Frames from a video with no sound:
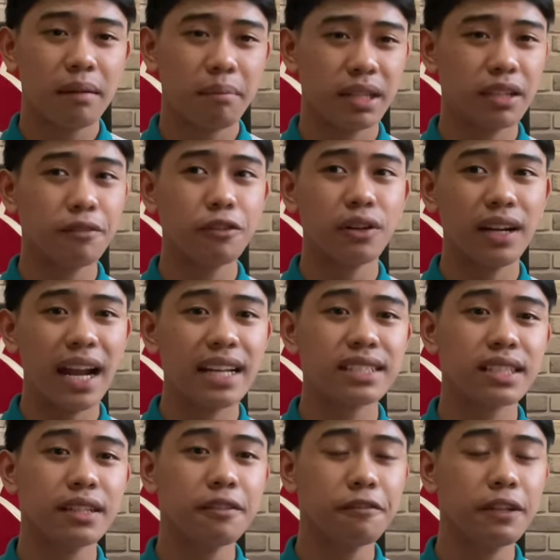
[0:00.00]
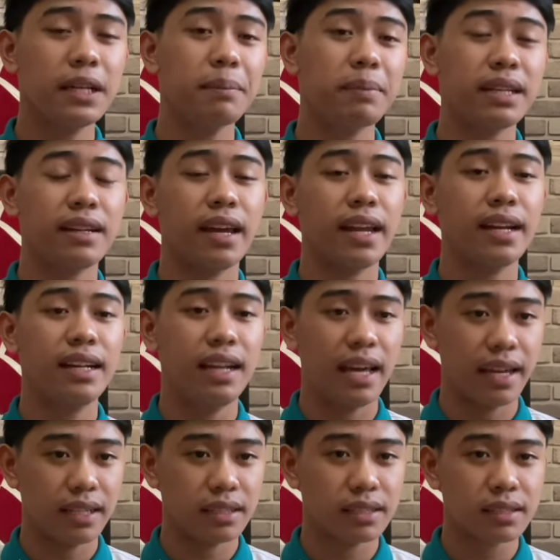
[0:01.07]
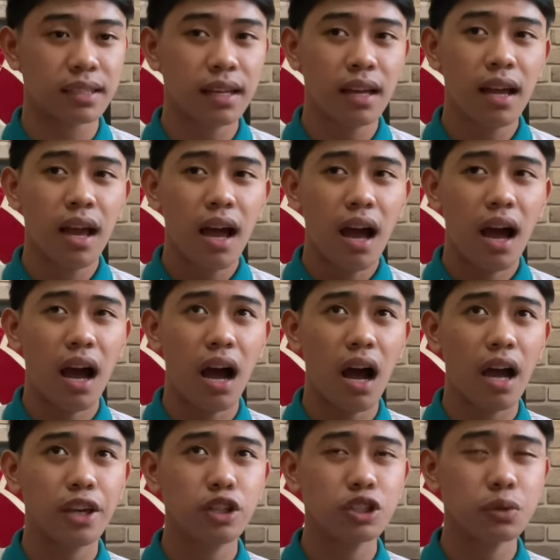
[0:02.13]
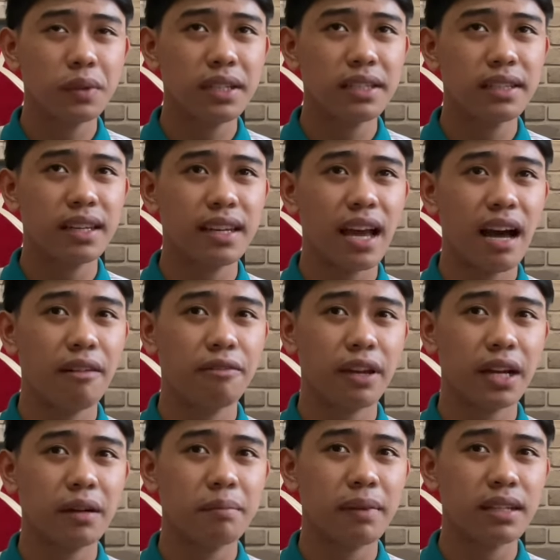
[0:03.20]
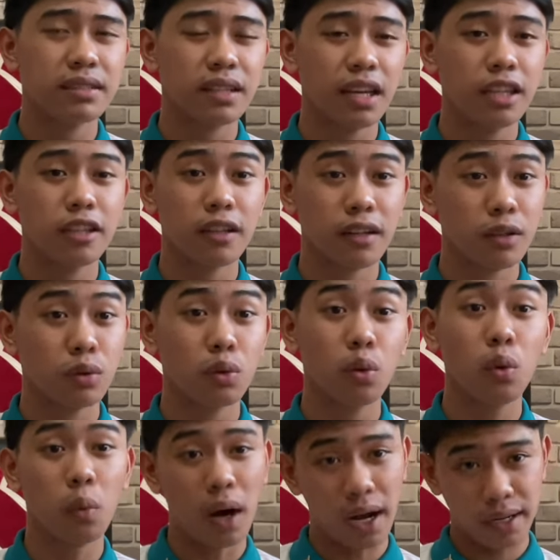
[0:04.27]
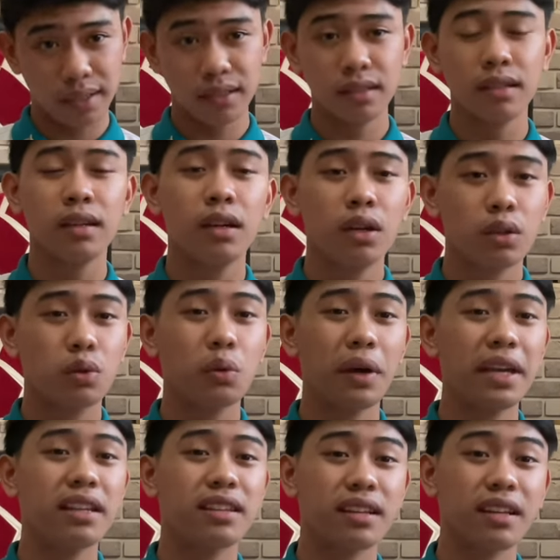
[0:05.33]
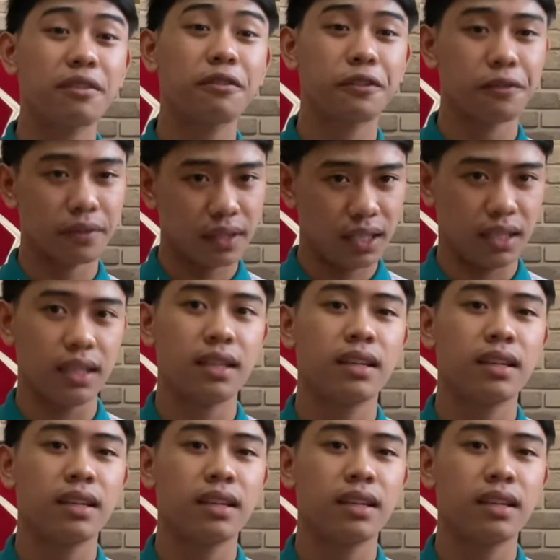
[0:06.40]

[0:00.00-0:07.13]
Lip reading: But if you're asking Philippine Airlines, usually they have Airbus A321 to A350.